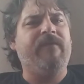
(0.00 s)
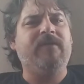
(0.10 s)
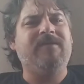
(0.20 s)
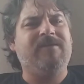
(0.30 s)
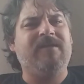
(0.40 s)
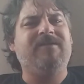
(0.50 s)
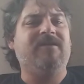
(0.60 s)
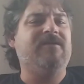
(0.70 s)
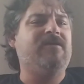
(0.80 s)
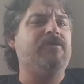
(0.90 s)
of it. It's, it's it's
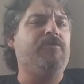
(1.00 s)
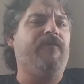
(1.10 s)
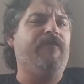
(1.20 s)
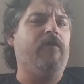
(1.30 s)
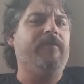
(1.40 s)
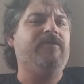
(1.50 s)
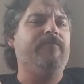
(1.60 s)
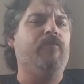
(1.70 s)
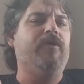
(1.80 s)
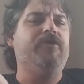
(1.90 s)
an essential film. It's
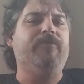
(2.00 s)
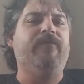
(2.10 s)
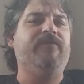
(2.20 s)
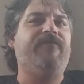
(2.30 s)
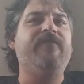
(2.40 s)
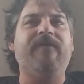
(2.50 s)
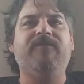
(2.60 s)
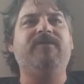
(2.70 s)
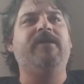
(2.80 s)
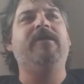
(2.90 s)
one of those movies you've
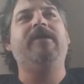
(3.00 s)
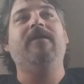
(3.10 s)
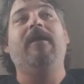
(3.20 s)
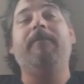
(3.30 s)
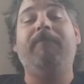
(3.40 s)
never seen it. You like